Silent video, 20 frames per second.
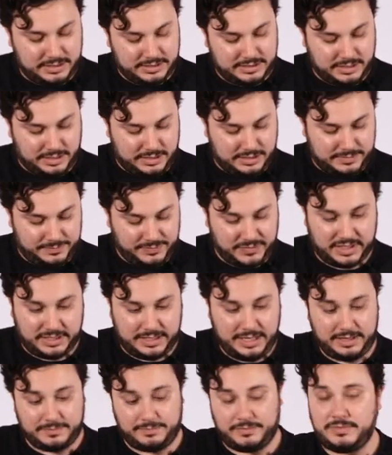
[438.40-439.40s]
So
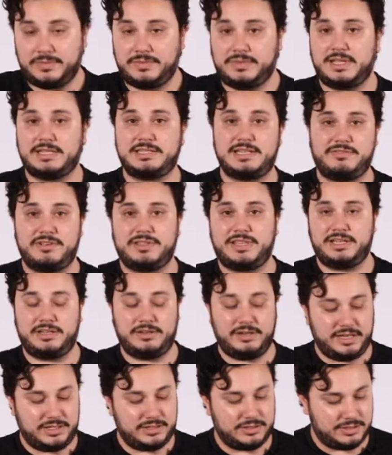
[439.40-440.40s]
yeah, that's everything
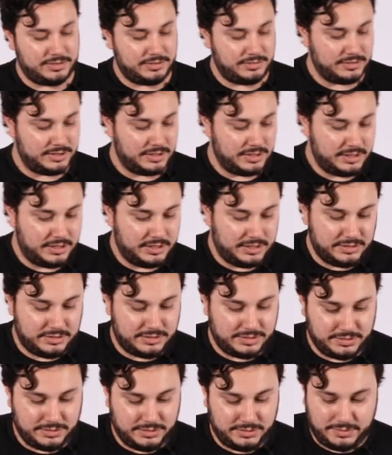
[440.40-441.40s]
you need to do
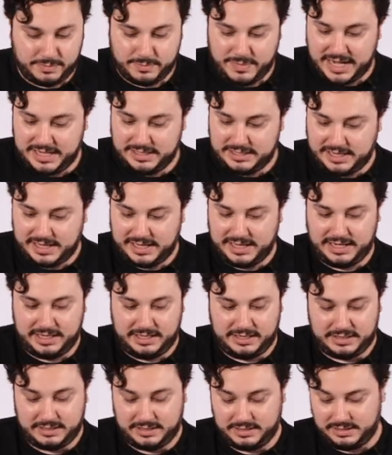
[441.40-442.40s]
to
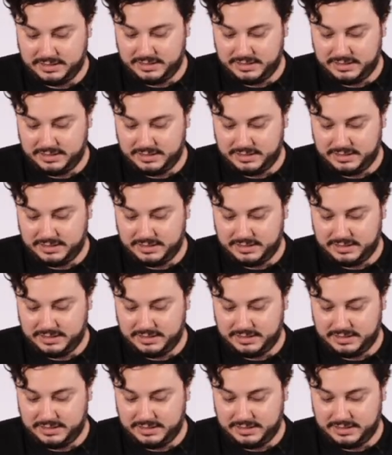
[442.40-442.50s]
maintain